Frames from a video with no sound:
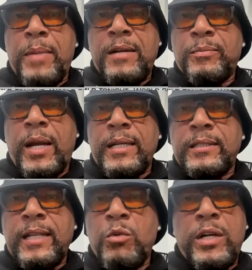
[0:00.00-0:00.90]
in batting
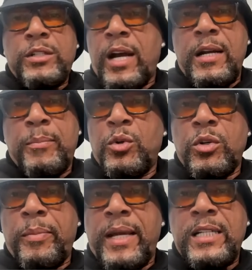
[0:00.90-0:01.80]
practice. They wasn't trying to
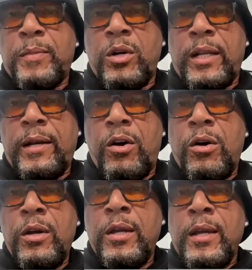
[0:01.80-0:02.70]
pull the baseball at
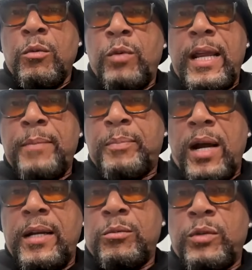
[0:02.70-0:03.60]
all. When they
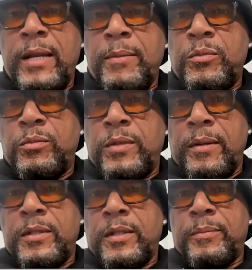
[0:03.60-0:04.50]
tried
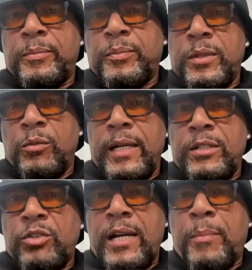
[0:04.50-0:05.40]
to
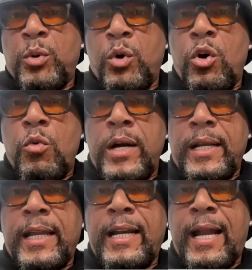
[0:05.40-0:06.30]
pull one
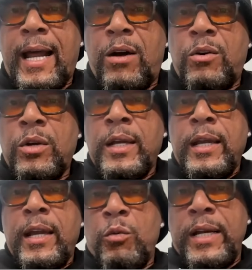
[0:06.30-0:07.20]
and hit it out,
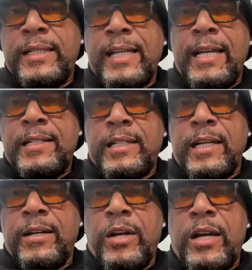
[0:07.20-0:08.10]
it went dead
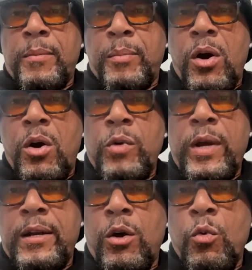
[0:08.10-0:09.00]
center, and the ball
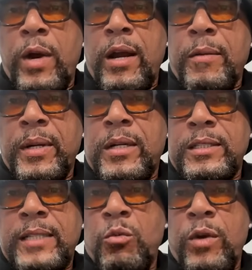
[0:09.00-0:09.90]
went nowhere
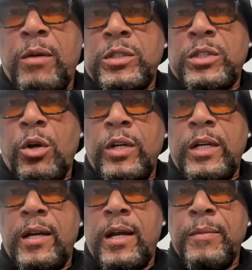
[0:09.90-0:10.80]
because that wind was
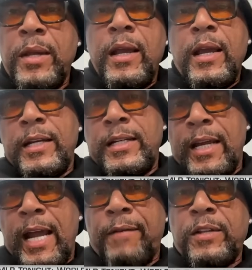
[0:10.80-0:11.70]
holding it up. And
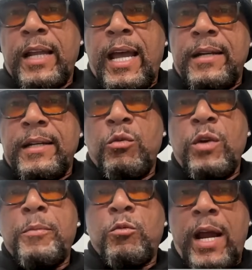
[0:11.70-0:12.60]
after that, they
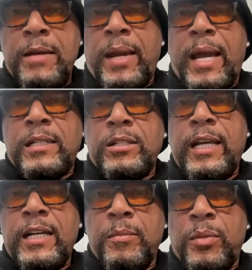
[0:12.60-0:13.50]
went right back to
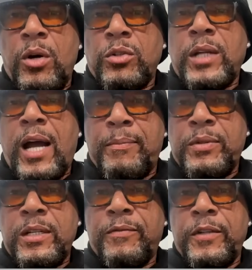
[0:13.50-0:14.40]
hitting balls to
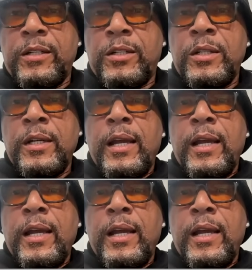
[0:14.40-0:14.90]
opposite field